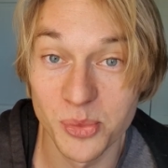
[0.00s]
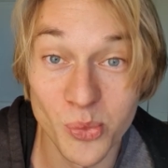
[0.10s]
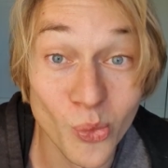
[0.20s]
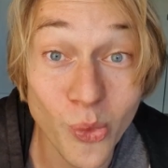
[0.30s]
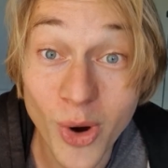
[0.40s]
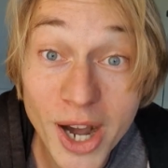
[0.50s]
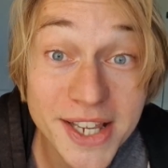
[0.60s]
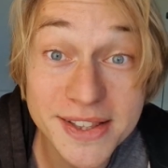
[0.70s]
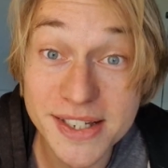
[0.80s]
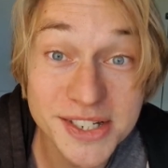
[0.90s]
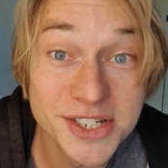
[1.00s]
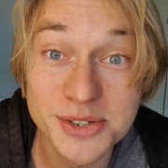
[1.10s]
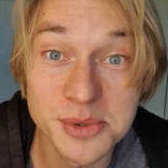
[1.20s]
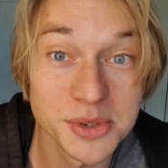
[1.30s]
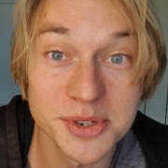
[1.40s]
why did
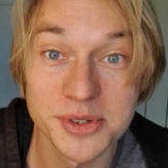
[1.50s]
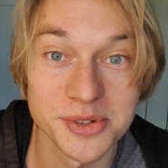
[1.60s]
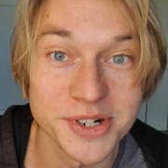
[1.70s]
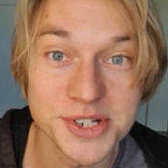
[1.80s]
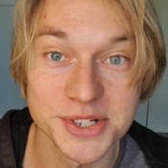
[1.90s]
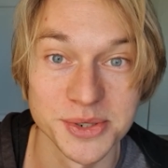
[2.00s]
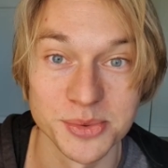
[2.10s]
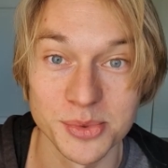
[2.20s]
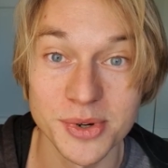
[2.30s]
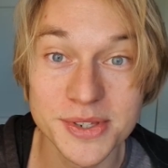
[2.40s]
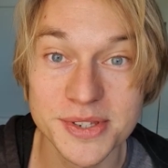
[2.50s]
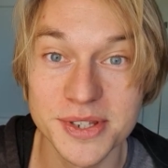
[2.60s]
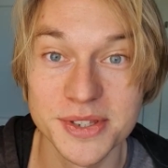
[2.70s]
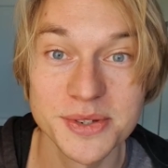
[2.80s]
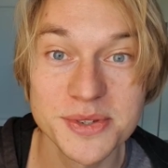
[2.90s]
you learn Russian? What's
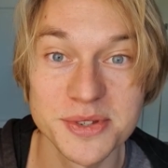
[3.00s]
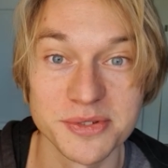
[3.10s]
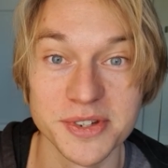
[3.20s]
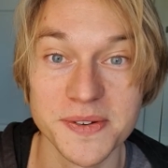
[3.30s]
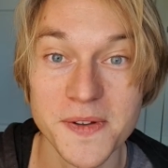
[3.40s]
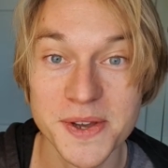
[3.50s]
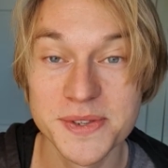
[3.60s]
the use of it?